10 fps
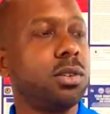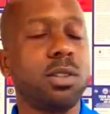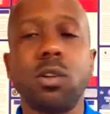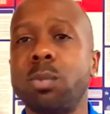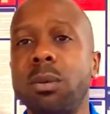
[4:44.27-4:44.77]
you
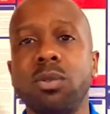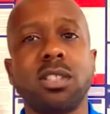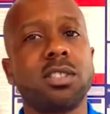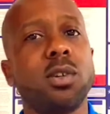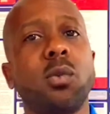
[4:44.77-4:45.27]
know, those
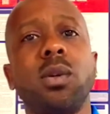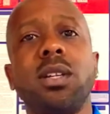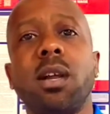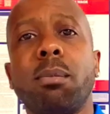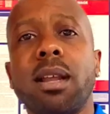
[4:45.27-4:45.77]
people just don't
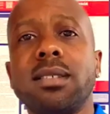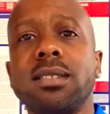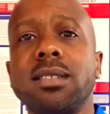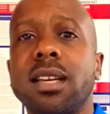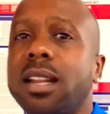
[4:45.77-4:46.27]
want their
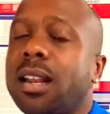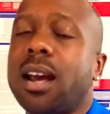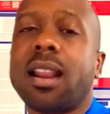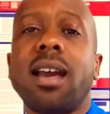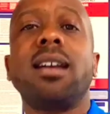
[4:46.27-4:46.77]
blessings and
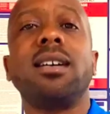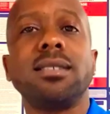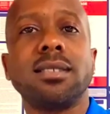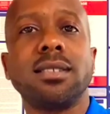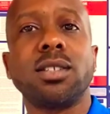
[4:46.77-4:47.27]
they're not like us.